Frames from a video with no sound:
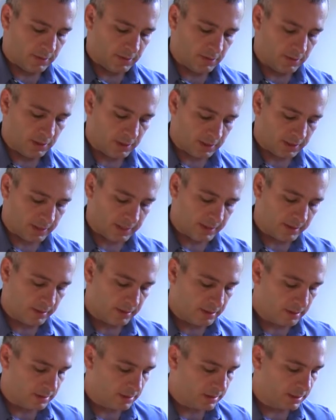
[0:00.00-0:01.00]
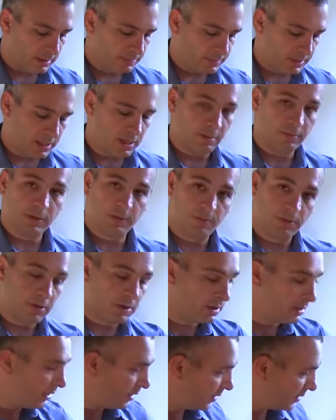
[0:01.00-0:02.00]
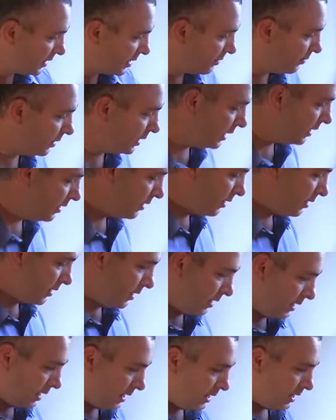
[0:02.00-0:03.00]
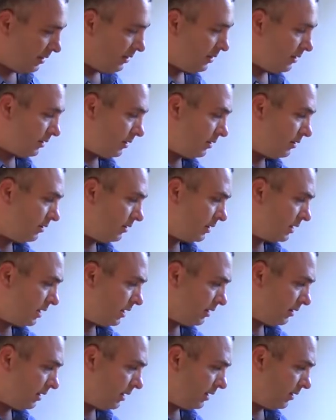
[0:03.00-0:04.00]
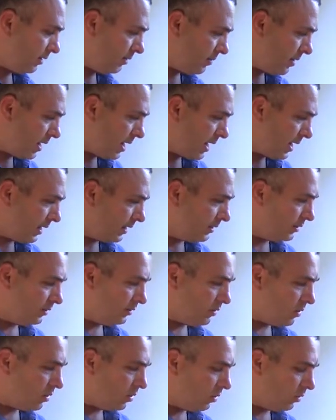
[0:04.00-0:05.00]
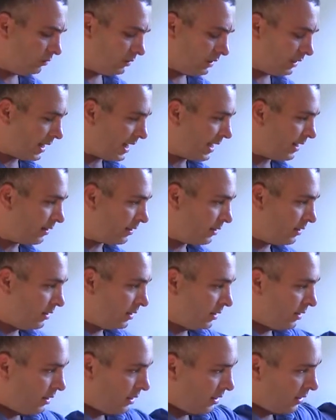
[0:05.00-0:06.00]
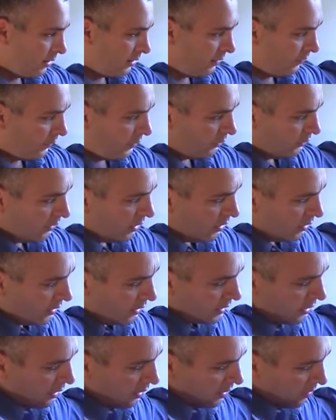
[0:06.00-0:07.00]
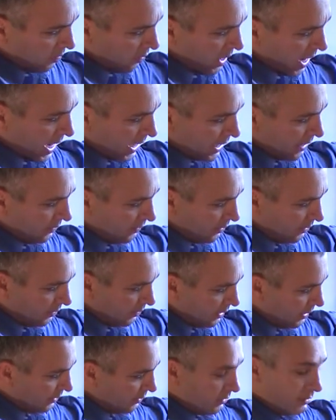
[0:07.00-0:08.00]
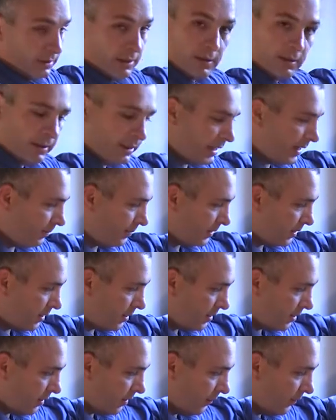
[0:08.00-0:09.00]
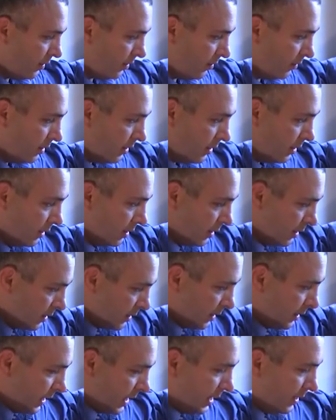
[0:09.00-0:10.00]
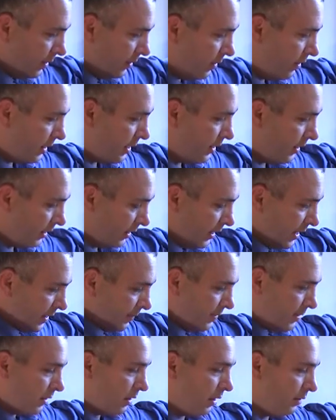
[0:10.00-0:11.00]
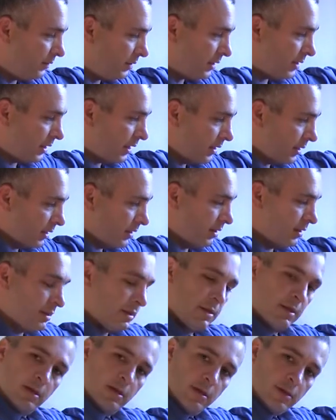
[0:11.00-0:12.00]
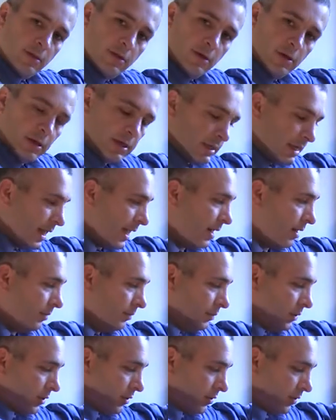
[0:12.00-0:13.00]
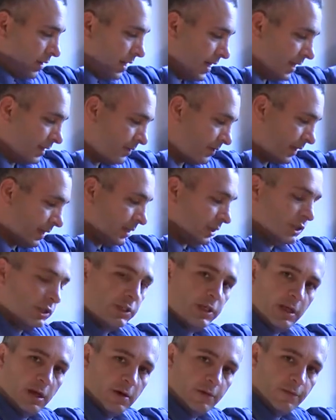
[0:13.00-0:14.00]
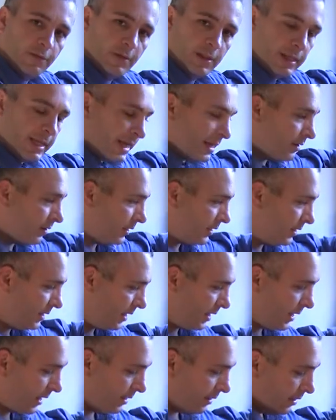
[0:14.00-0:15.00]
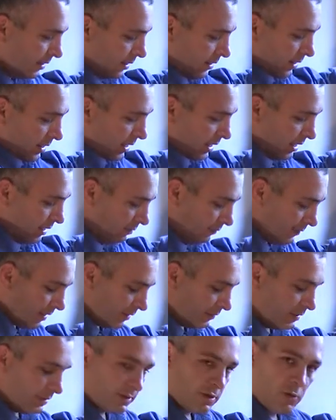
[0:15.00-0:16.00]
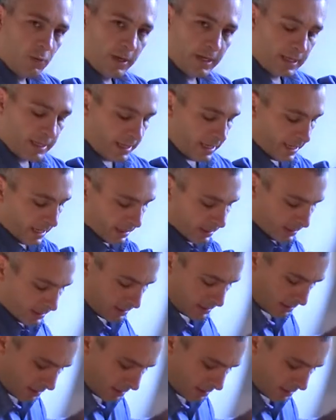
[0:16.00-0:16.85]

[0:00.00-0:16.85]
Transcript: the hook then becomes part of the assembly in the hook here in the bag to hold the ladder. If you'll notice on the bracket there are these 2 little lips. If you slide the hook in the lips, all of a sudden the hook now creates like a shelf for the ladder to sit in. And then we've got these quick connects.